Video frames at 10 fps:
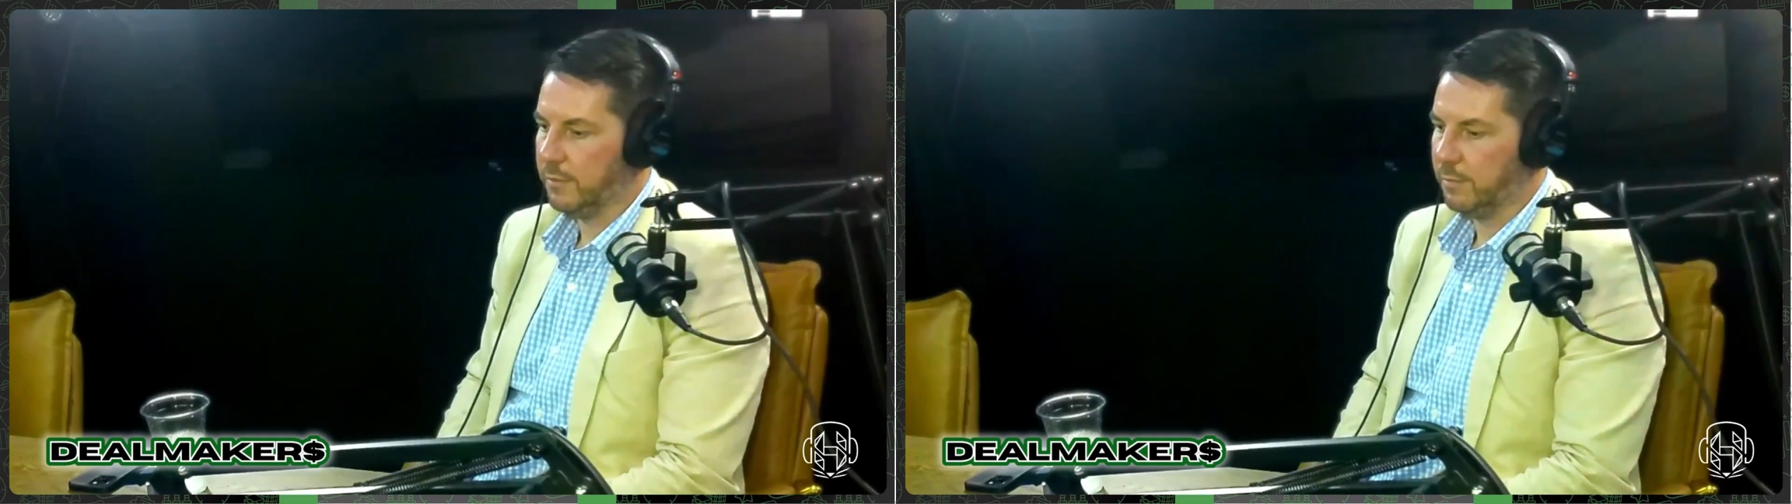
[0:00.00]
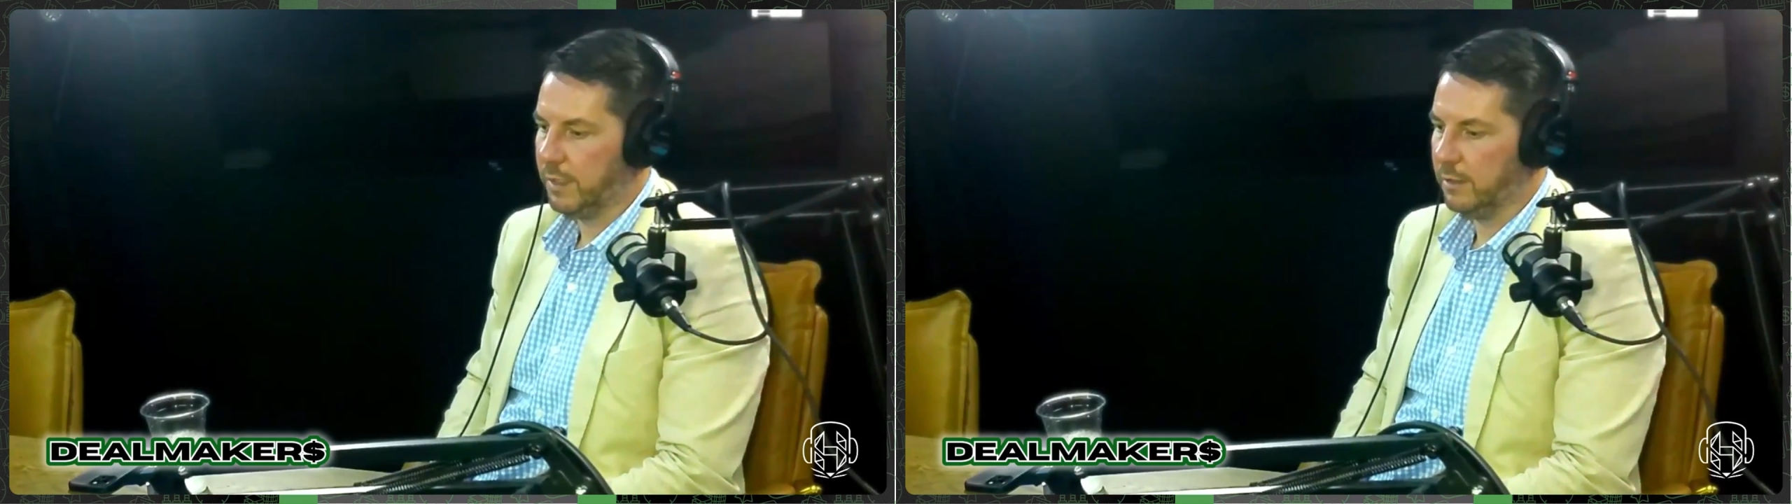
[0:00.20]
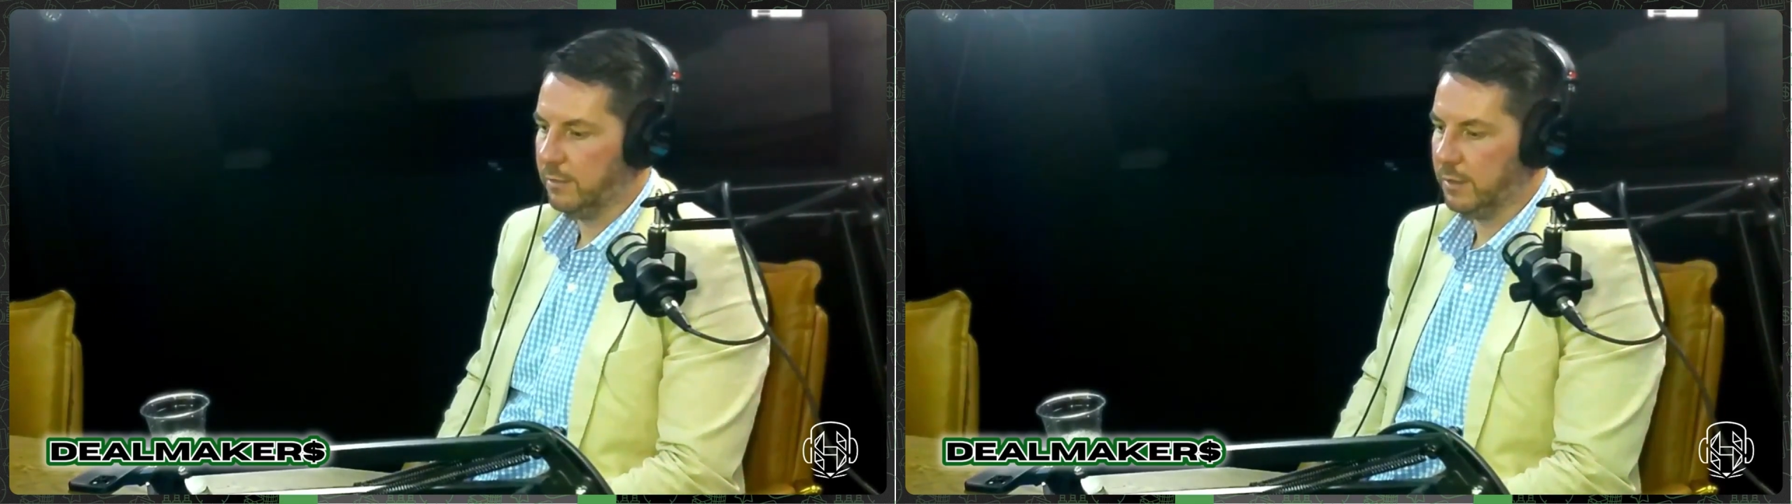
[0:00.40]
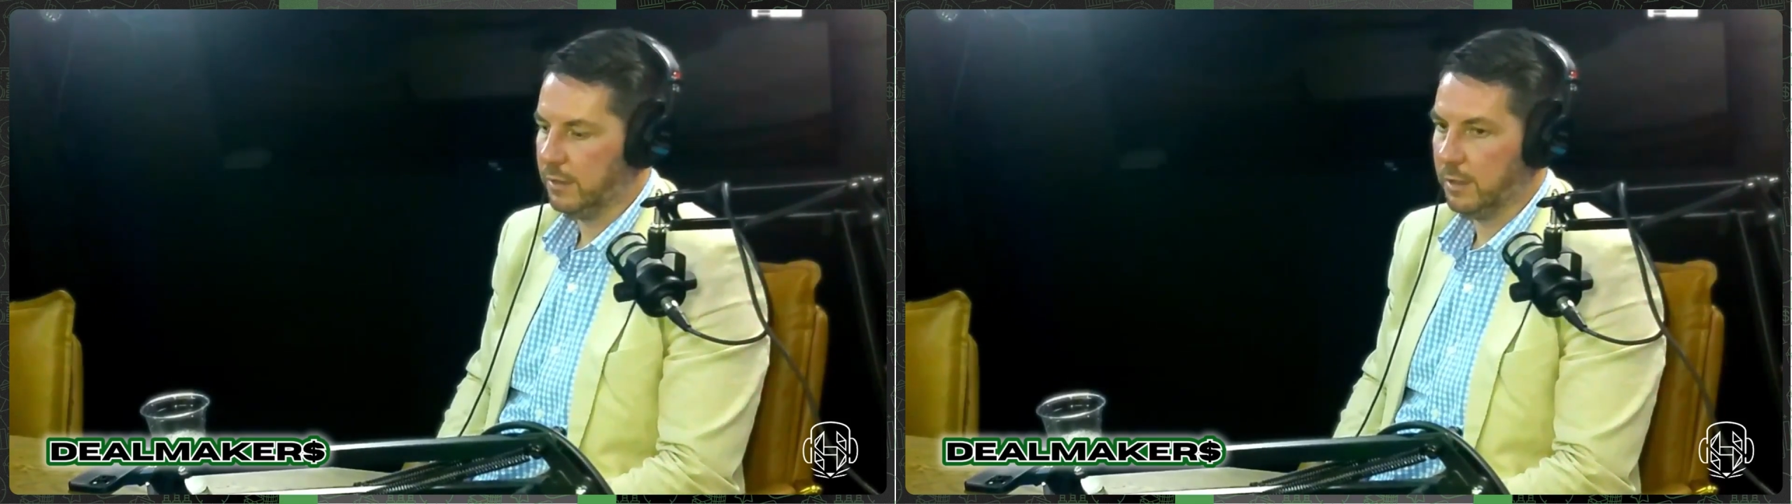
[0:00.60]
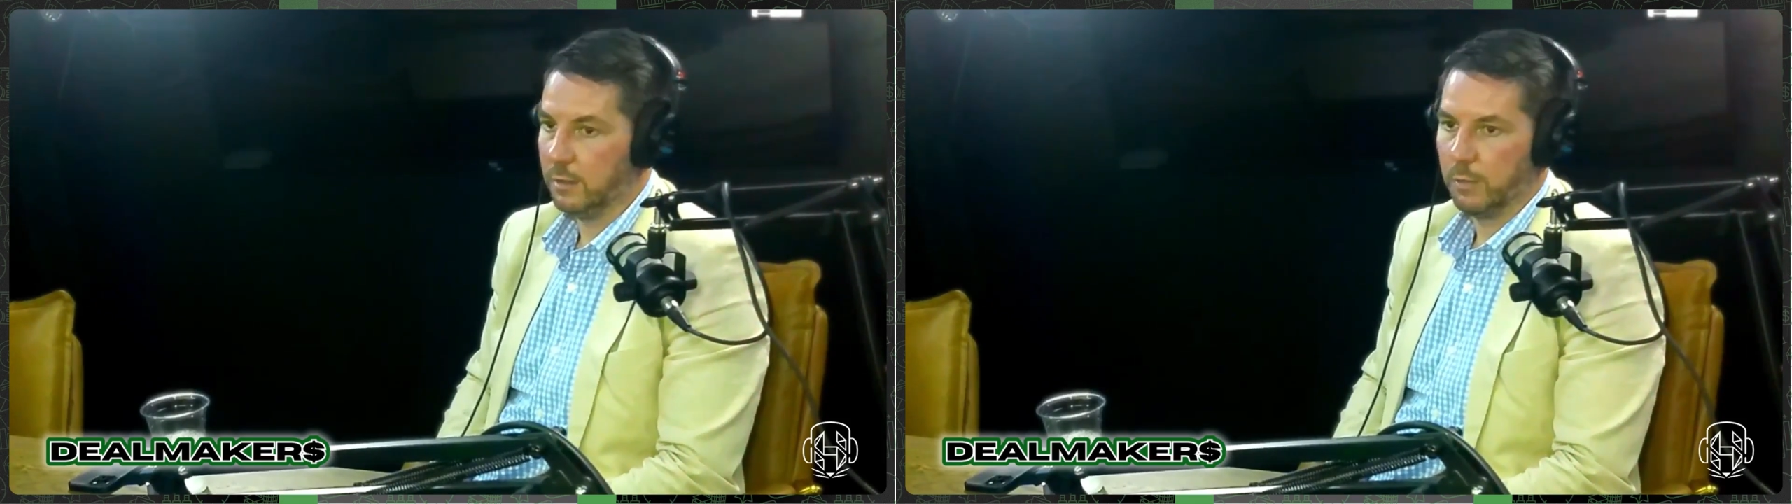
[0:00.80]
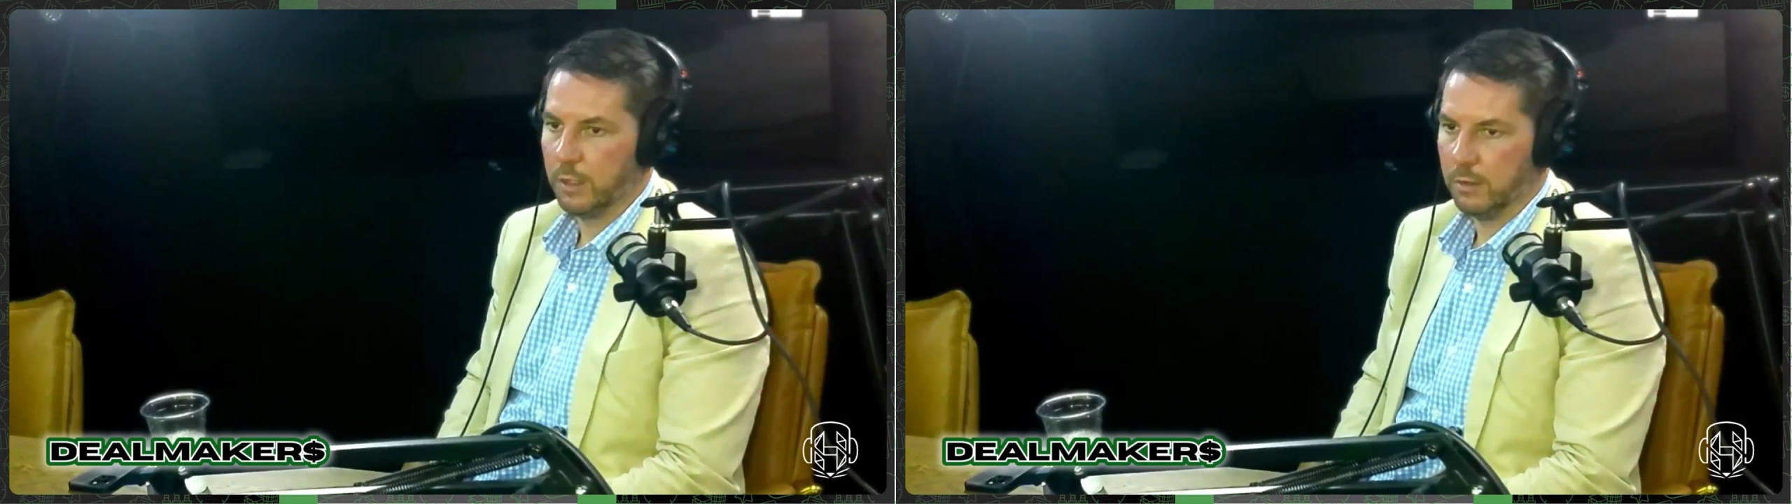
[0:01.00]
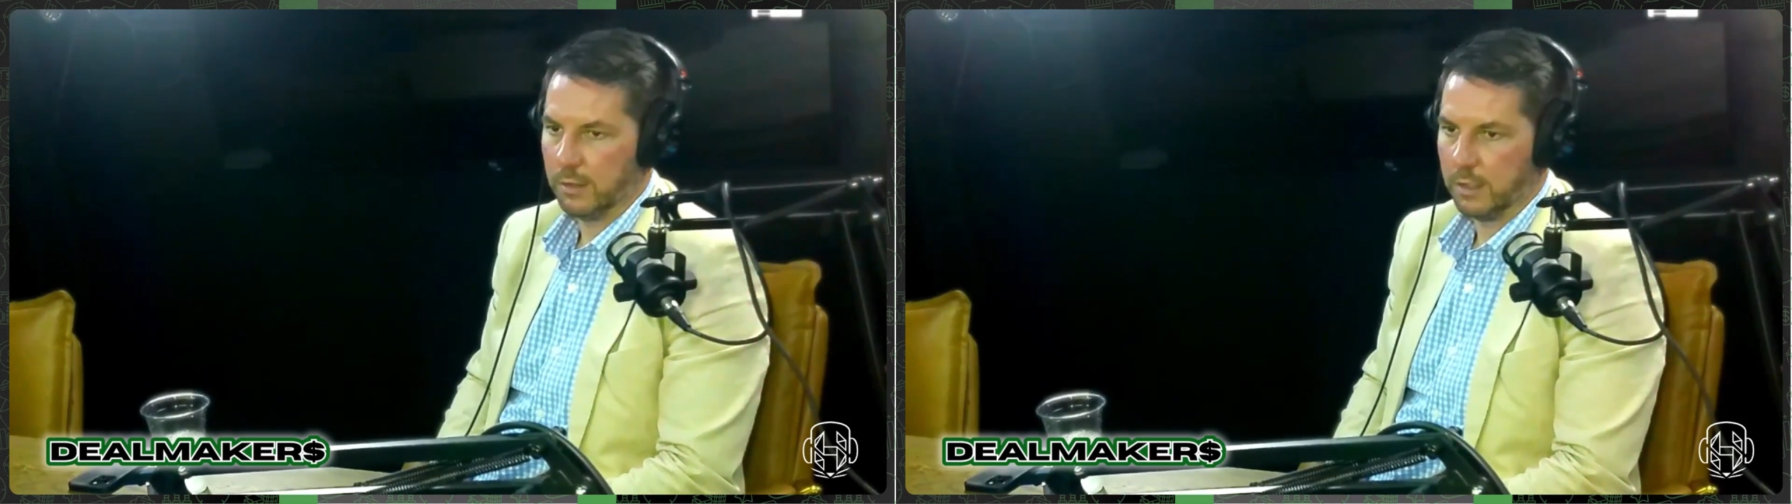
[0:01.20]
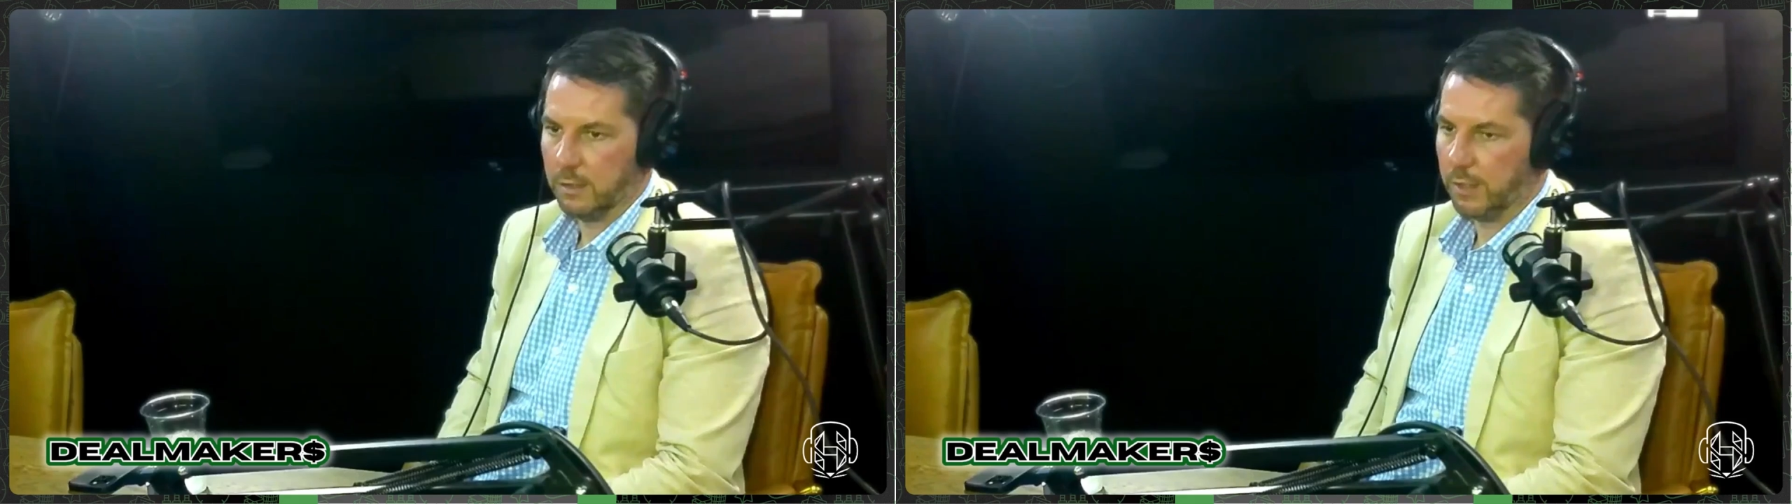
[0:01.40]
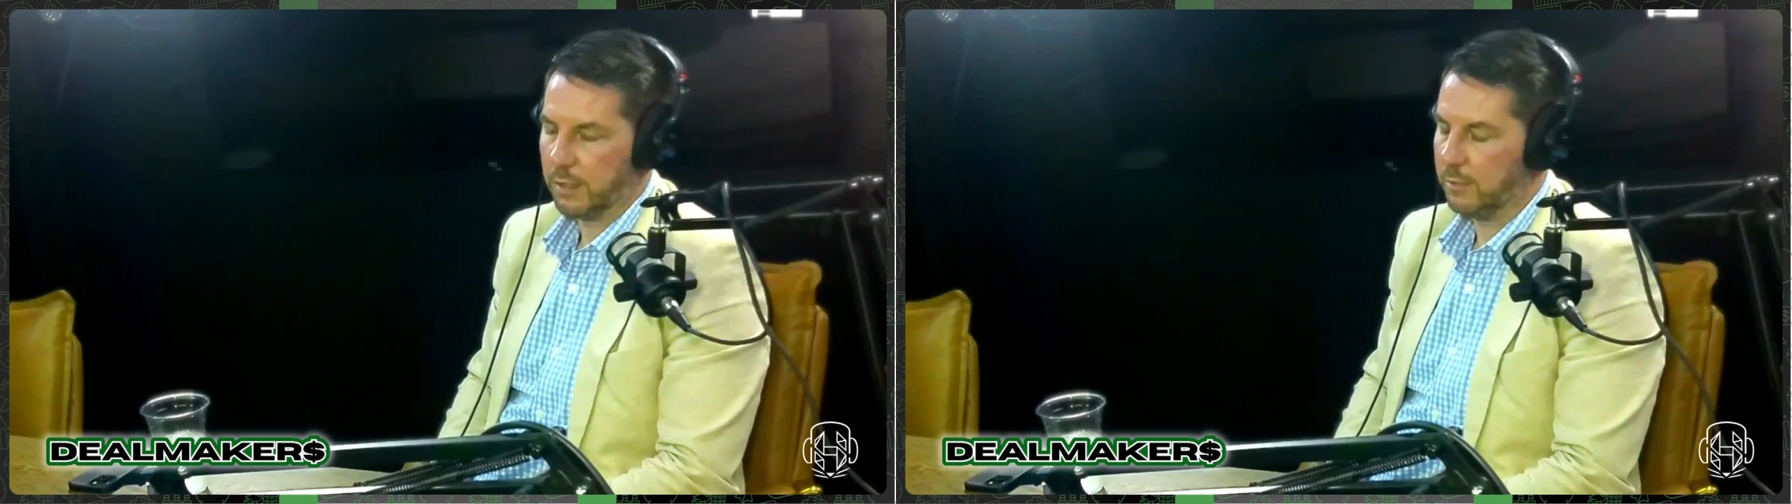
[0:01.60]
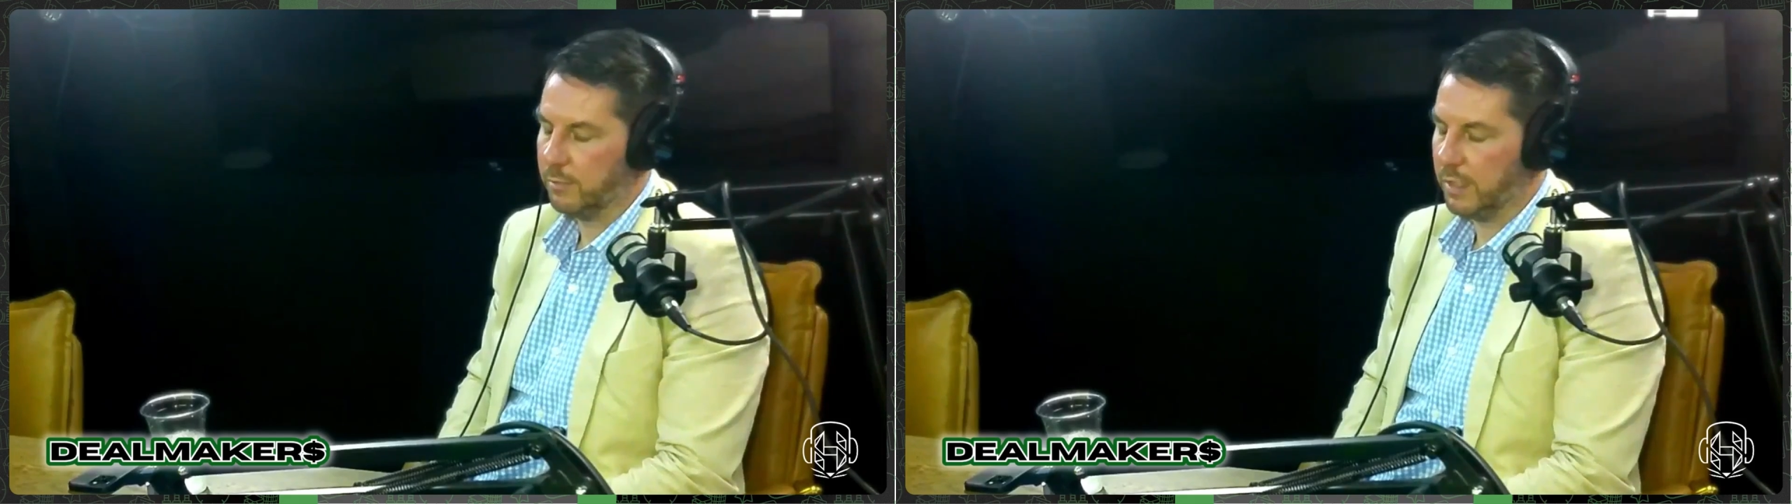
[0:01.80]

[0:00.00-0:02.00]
depending on where you're looking at the market.